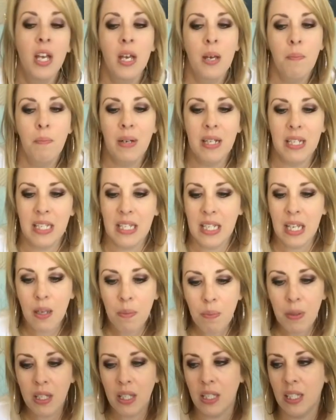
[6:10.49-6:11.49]
But
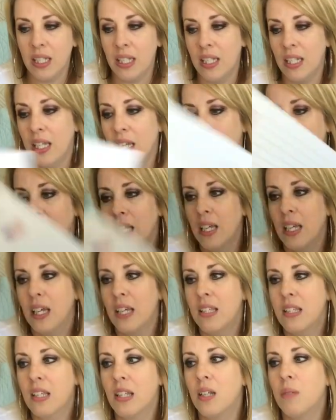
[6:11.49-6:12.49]
typically,
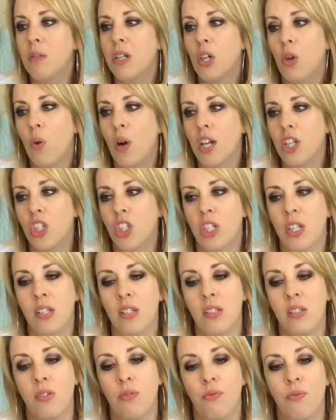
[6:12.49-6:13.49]
it's going to be
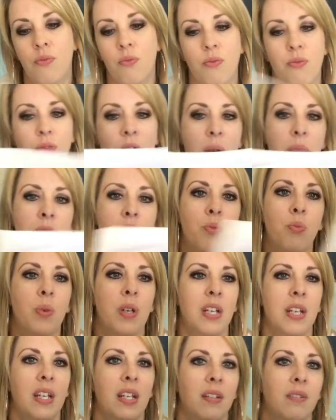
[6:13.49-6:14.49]
questions from the
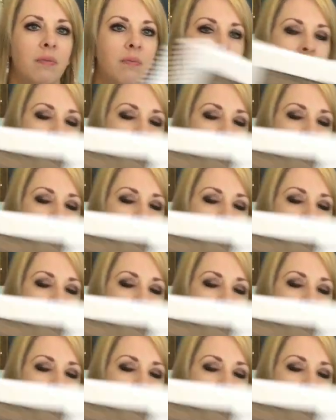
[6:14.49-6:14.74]
reading.